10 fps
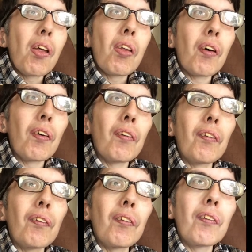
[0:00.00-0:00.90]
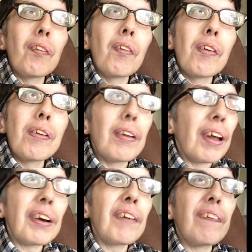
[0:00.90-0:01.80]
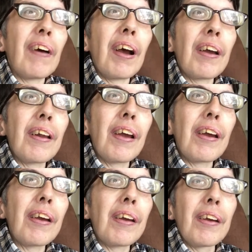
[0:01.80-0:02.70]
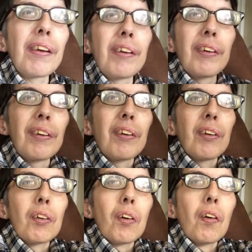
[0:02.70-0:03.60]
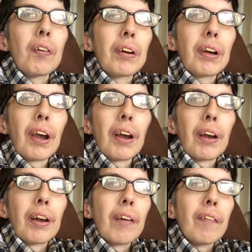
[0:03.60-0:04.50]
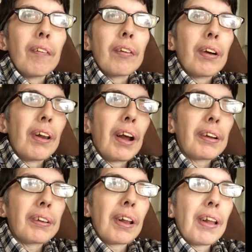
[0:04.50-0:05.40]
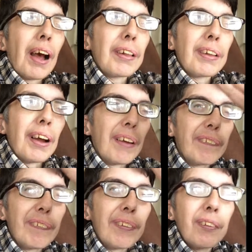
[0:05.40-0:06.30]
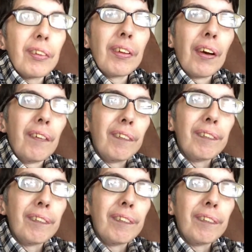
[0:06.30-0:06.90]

So you're not going to find a, okay, connect the dot type. No.